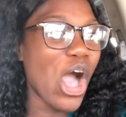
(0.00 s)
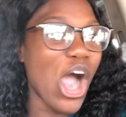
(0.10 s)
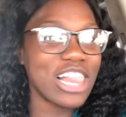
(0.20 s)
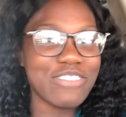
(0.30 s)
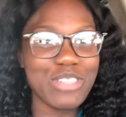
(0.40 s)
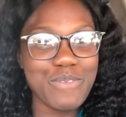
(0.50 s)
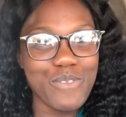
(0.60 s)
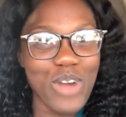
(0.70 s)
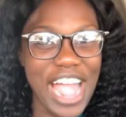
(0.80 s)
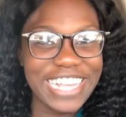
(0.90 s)
all of them
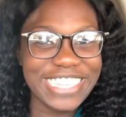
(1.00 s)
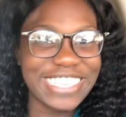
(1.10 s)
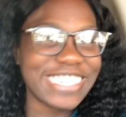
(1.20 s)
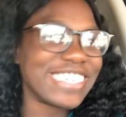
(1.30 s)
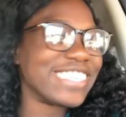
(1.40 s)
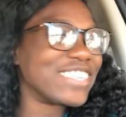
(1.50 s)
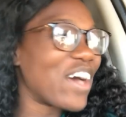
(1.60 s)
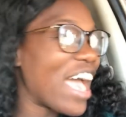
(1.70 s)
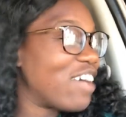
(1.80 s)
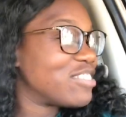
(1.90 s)
right so
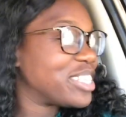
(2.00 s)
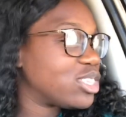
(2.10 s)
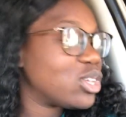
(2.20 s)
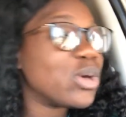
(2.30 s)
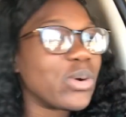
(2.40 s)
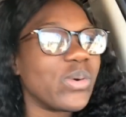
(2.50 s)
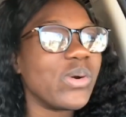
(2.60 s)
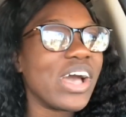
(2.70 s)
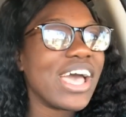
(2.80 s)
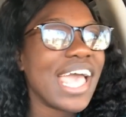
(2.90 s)
i have two